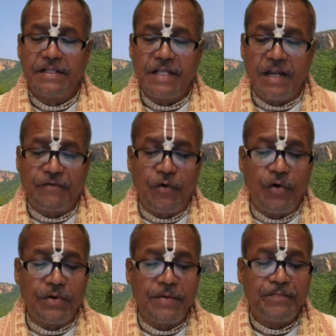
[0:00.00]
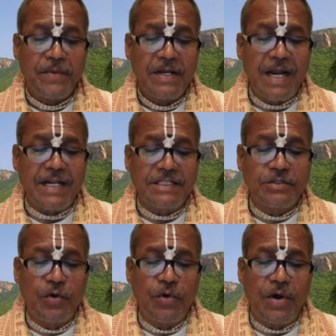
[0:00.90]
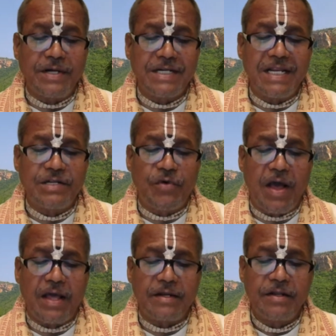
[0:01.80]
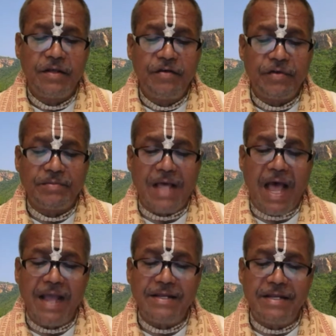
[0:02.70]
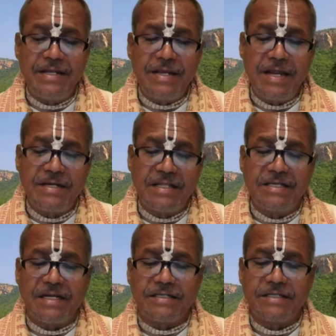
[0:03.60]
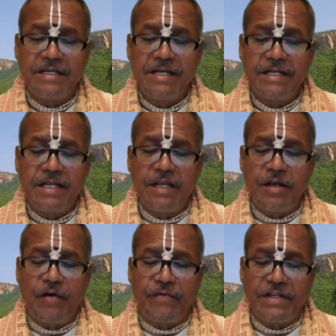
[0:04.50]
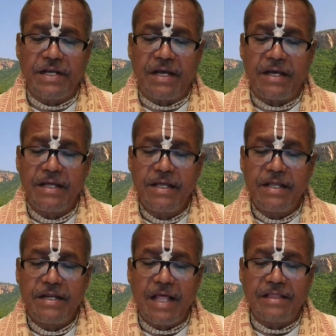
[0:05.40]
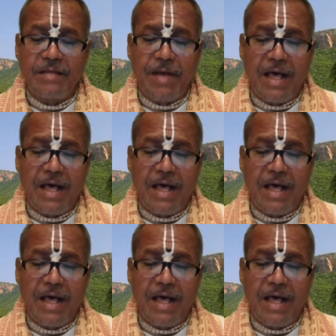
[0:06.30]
Therefore, let us go and inquire from the highly intelligent king of Vraja, Nanda